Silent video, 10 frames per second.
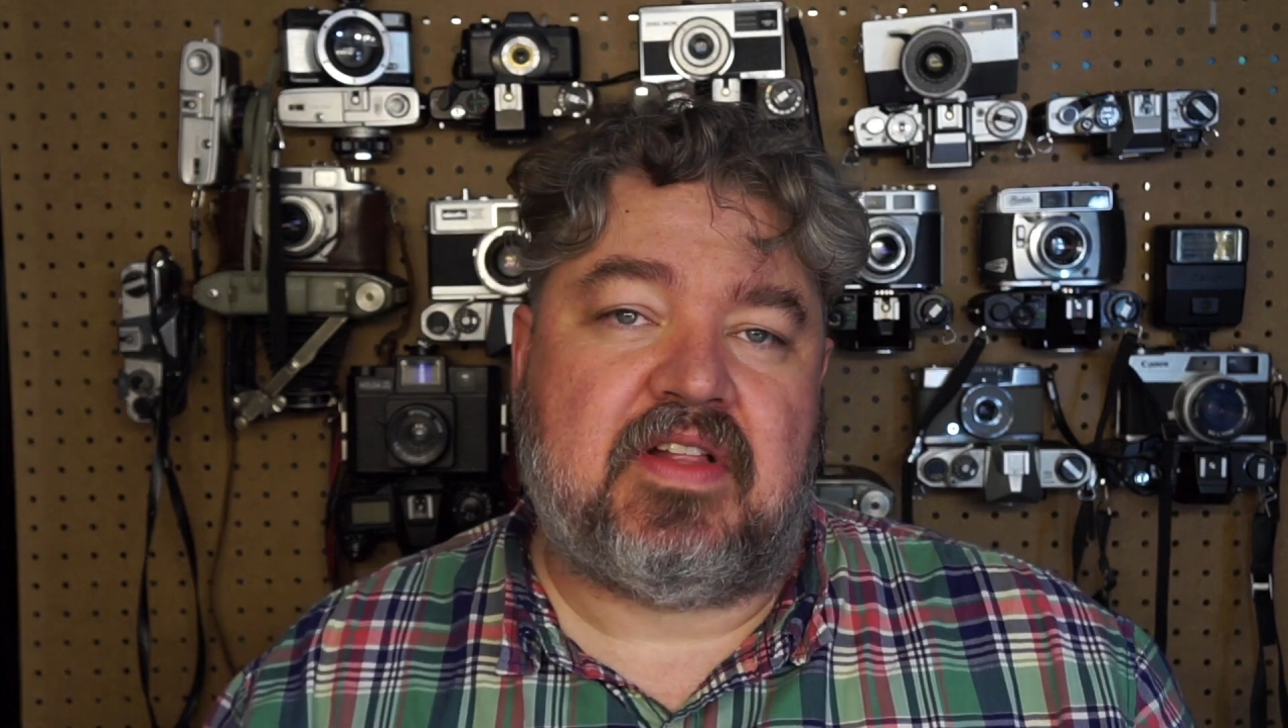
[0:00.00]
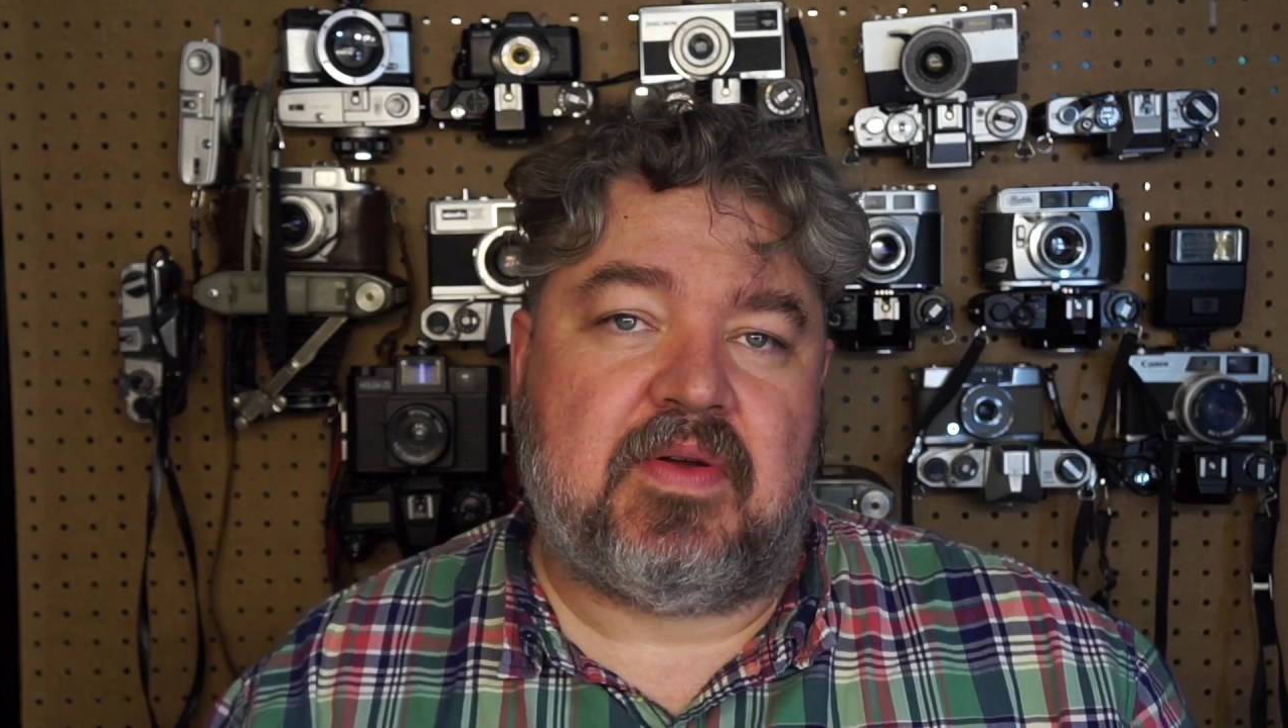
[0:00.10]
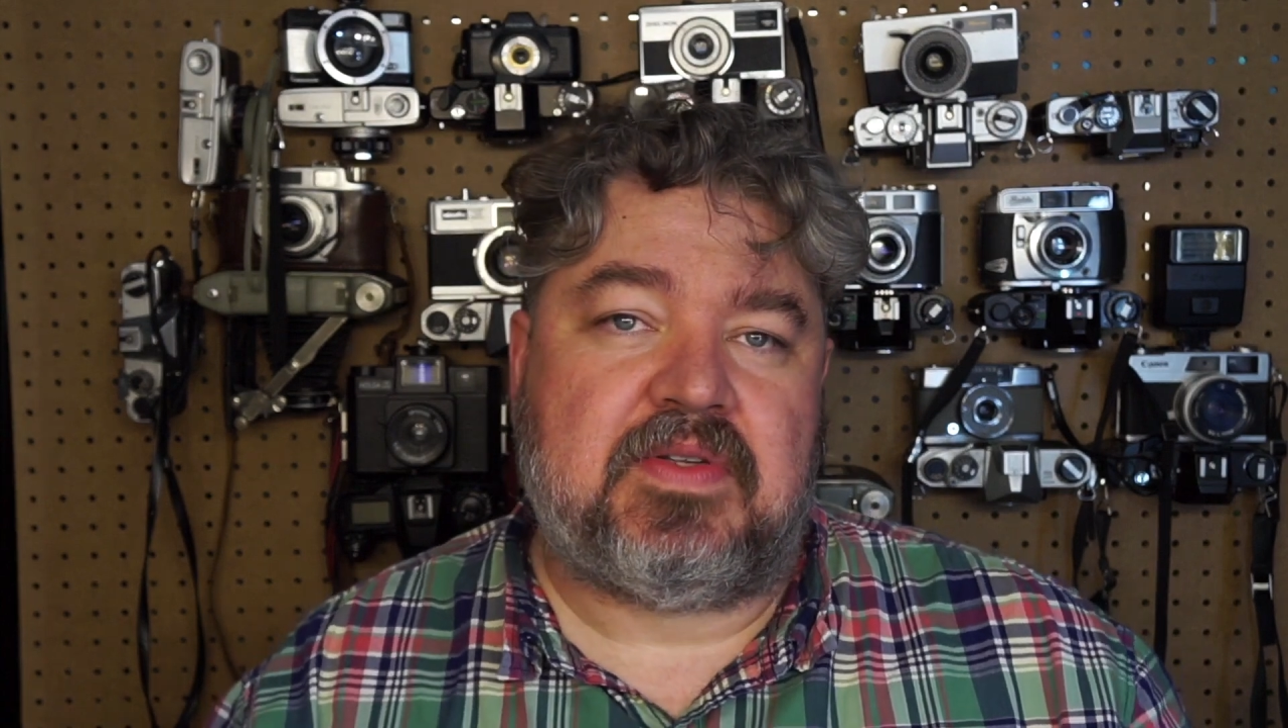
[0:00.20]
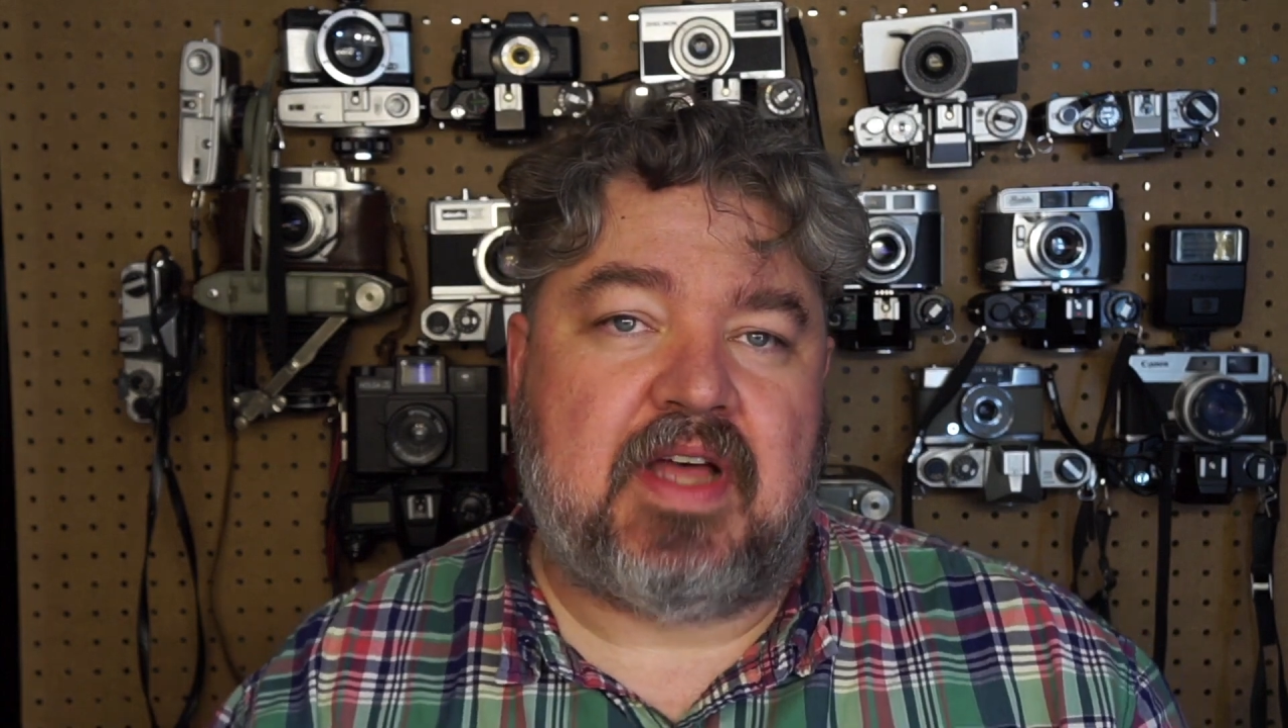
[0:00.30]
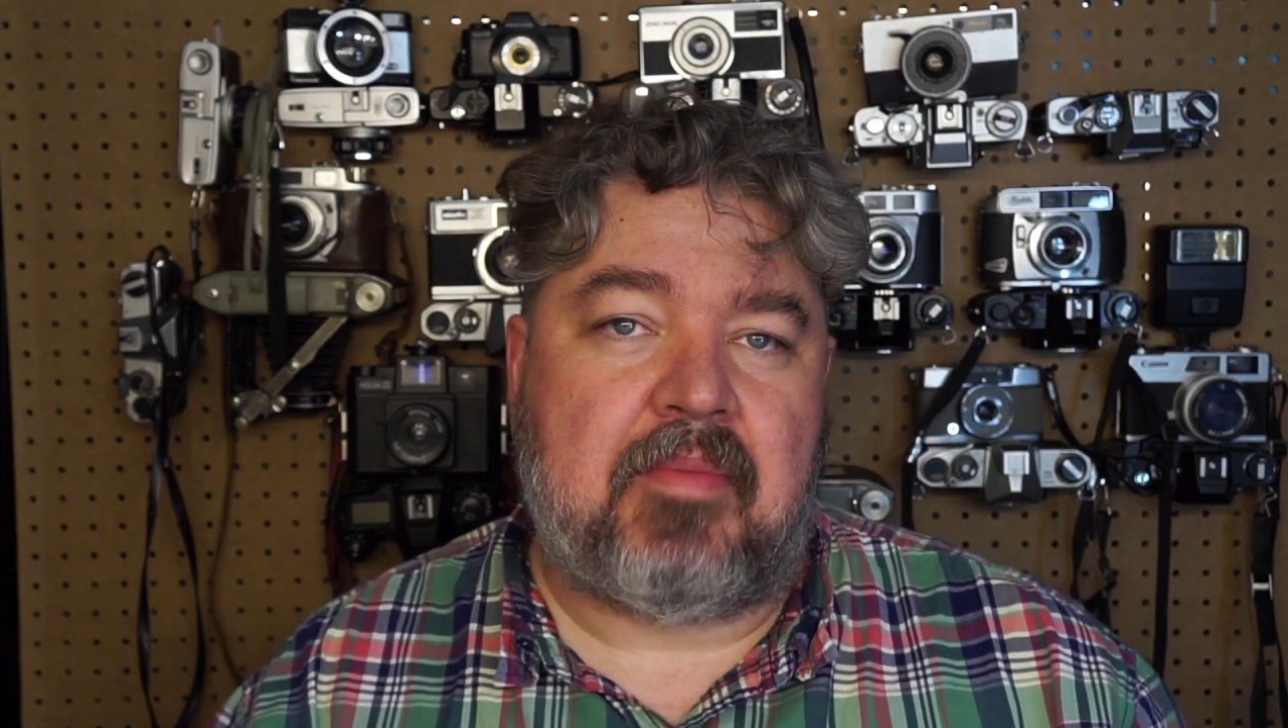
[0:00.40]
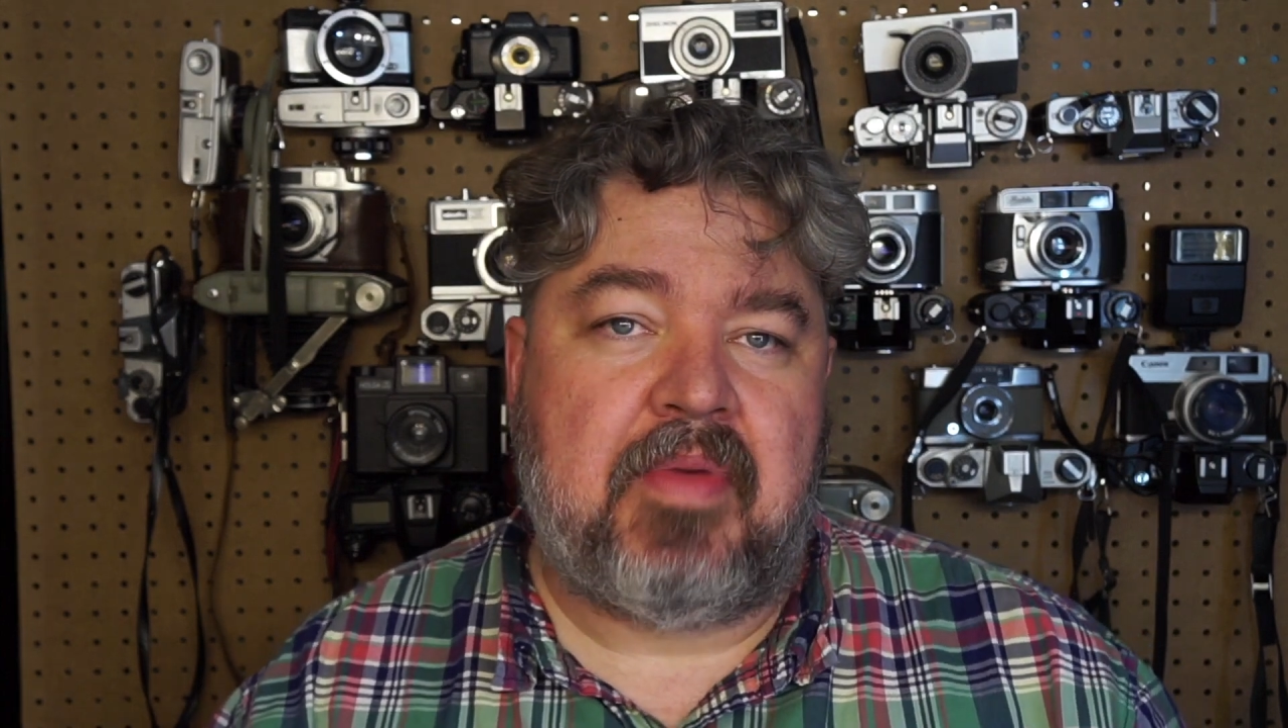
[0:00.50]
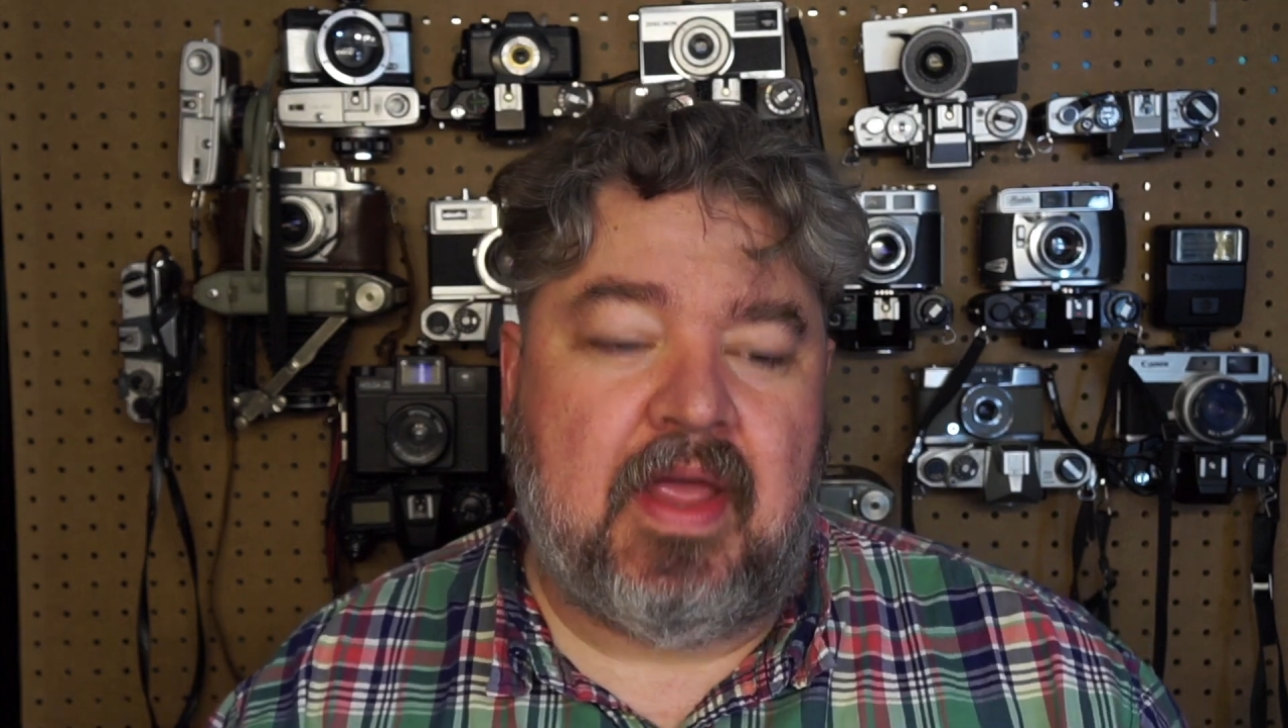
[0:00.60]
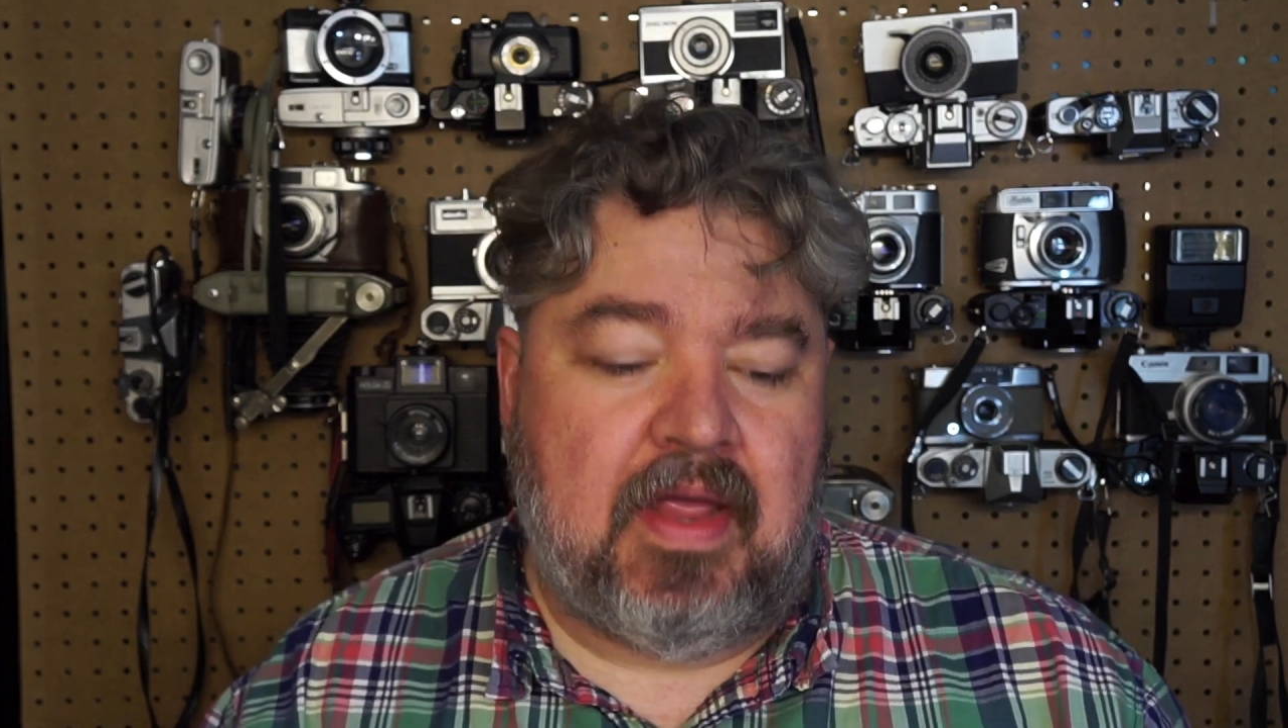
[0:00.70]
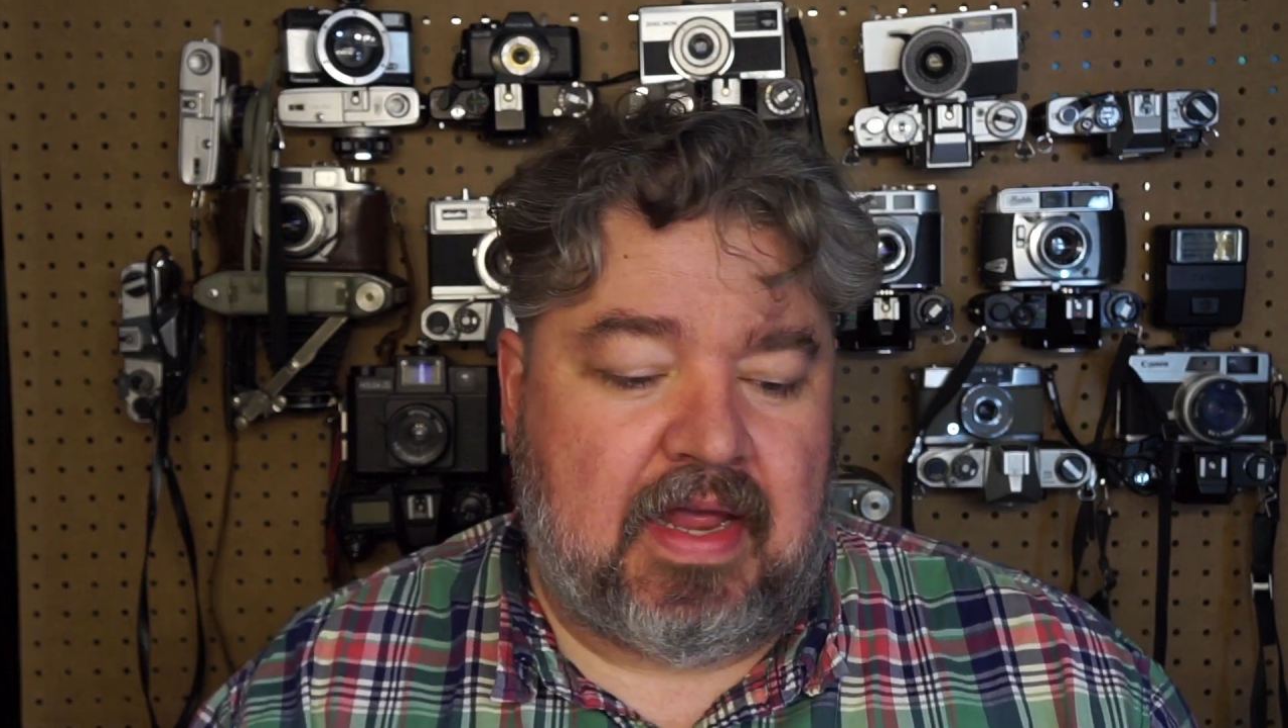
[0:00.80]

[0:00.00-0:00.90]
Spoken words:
close up,